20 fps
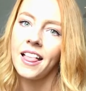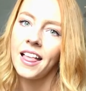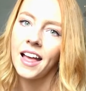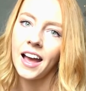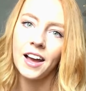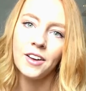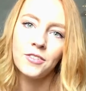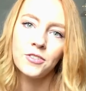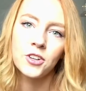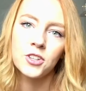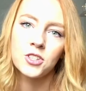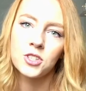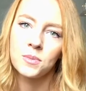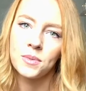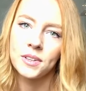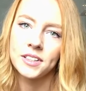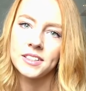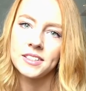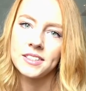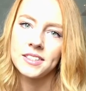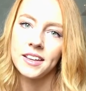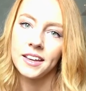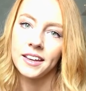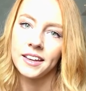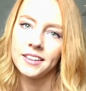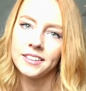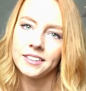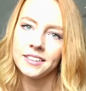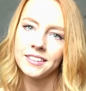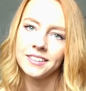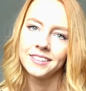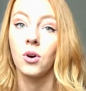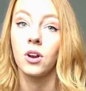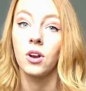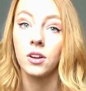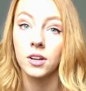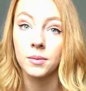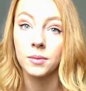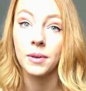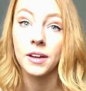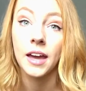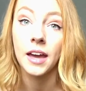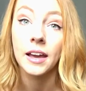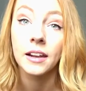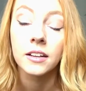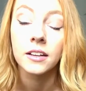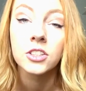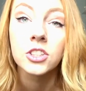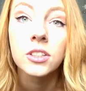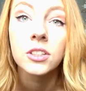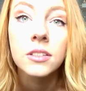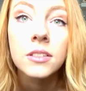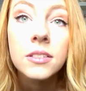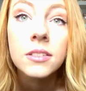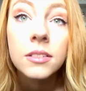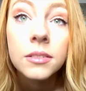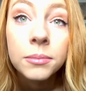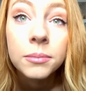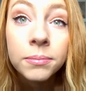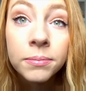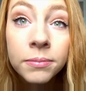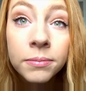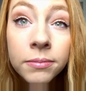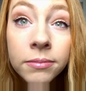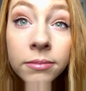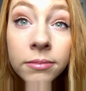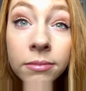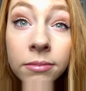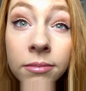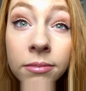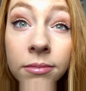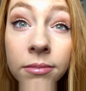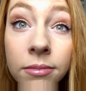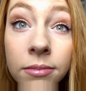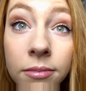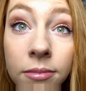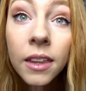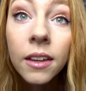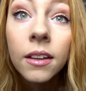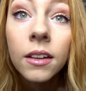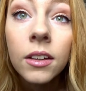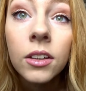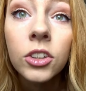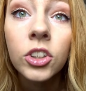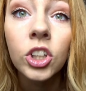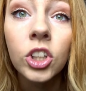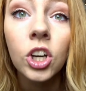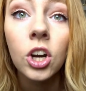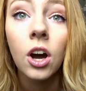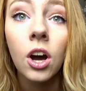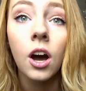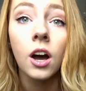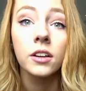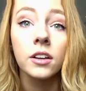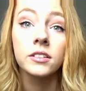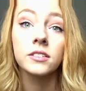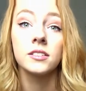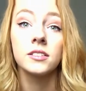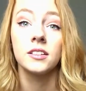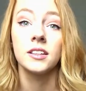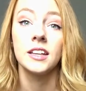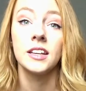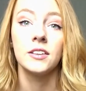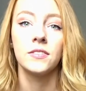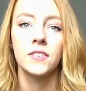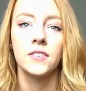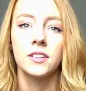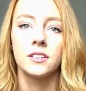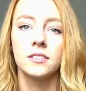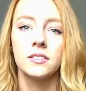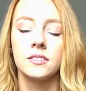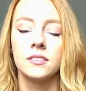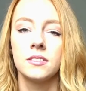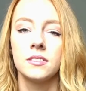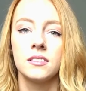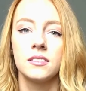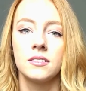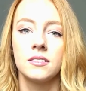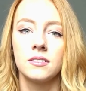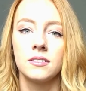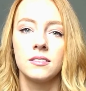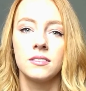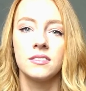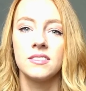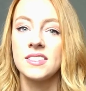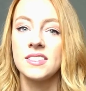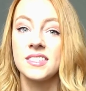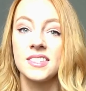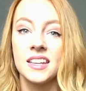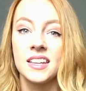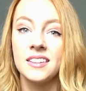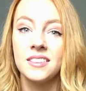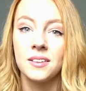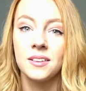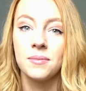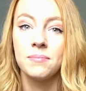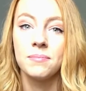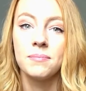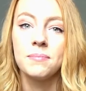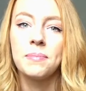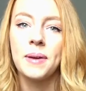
I've got something to say. Look at my eyelashes. You can't even see them,